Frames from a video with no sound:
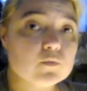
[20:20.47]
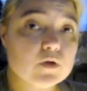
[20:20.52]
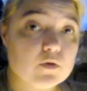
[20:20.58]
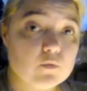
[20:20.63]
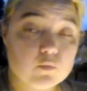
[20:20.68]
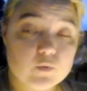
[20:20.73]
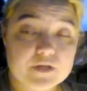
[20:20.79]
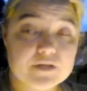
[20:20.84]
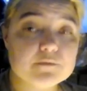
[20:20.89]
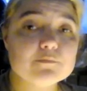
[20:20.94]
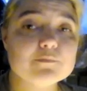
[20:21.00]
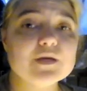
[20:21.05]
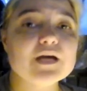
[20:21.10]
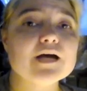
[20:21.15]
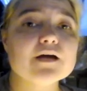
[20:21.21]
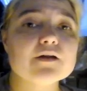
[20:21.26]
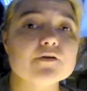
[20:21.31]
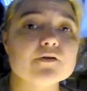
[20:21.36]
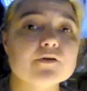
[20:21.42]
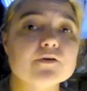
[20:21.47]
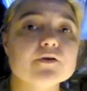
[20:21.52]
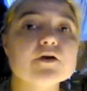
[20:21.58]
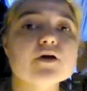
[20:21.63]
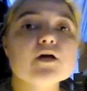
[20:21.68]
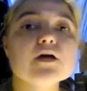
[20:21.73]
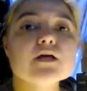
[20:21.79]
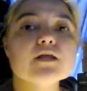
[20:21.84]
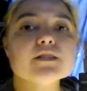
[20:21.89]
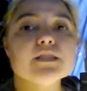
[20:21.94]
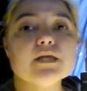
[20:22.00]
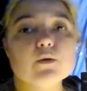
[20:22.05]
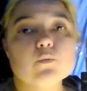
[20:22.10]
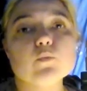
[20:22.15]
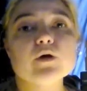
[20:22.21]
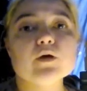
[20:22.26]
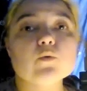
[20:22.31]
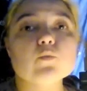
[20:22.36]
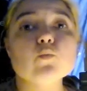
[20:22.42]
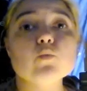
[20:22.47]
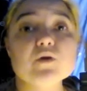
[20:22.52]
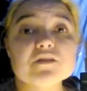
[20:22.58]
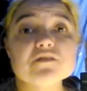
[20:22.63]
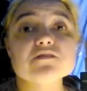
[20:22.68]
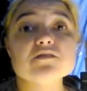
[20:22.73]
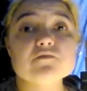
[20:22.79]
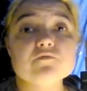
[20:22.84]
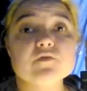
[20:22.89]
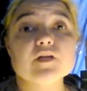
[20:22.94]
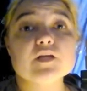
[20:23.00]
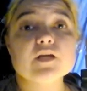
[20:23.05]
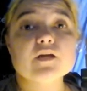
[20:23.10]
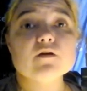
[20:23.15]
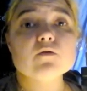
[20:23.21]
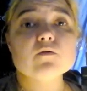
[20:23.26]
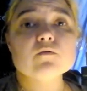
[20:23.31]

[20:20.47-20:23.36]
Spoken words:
a written pattern that went with the video,